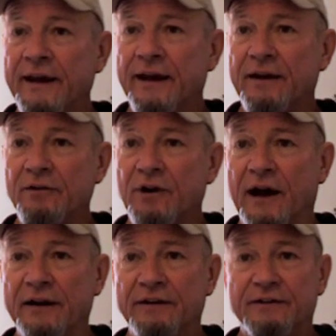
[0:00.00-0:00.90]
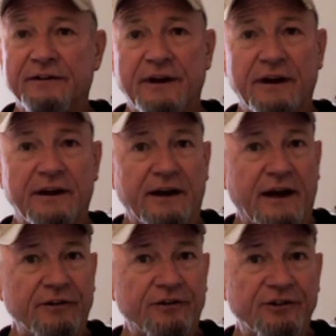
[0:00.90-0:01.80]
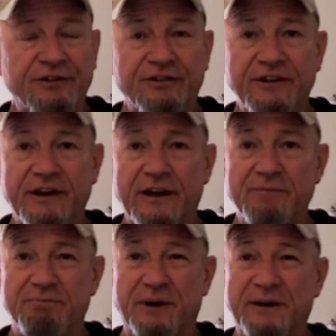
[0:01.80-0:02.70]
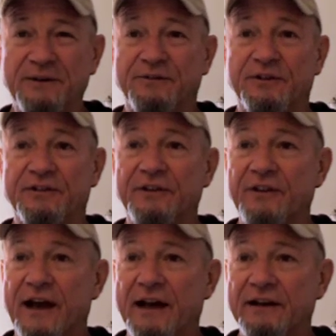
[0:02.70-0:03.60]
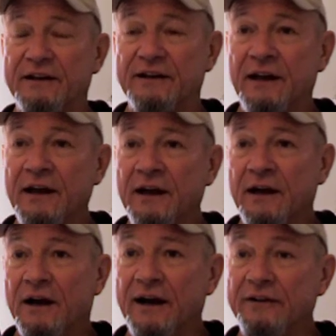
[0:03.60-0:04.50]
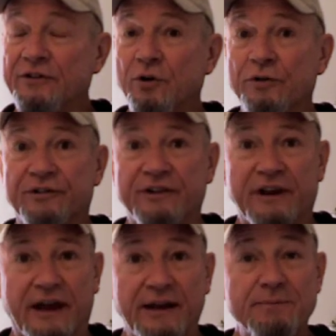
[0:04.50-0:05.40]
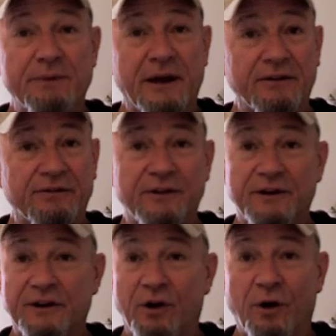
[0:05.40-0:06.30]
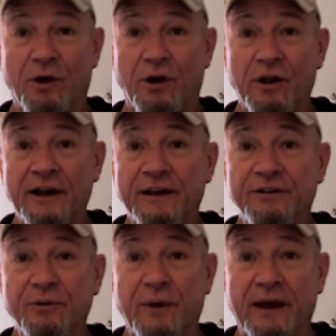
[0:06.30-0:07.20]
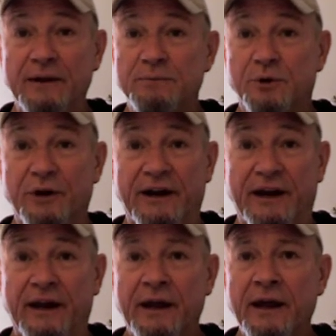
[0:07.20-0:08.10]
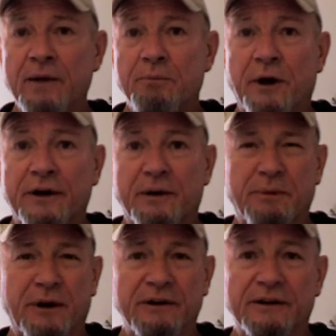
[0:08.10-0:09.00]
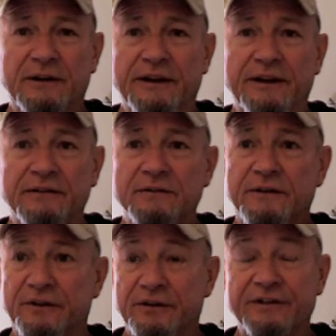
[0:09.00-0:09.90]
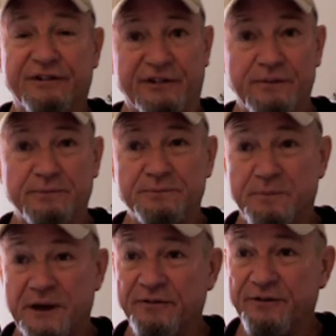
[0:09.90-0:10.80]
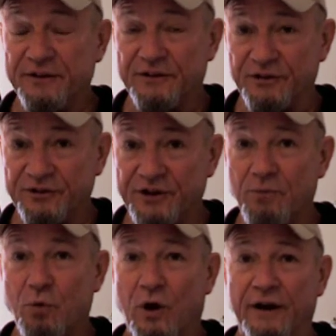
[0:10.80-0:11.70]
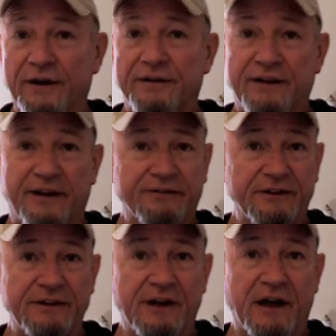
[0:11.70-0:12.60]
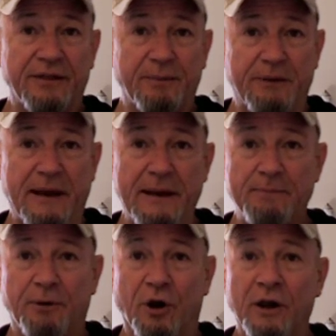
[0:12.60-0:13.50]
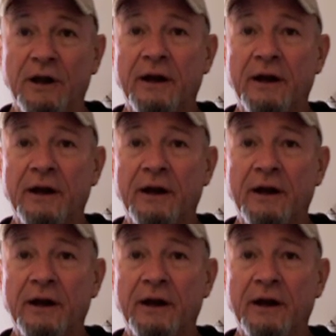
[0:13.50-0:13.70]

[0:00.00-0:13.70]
and I can't actually see any benefit to that, and I don't see any benefit at all to inbreeding. But apparently, there is some benefit to someone, definitely not the people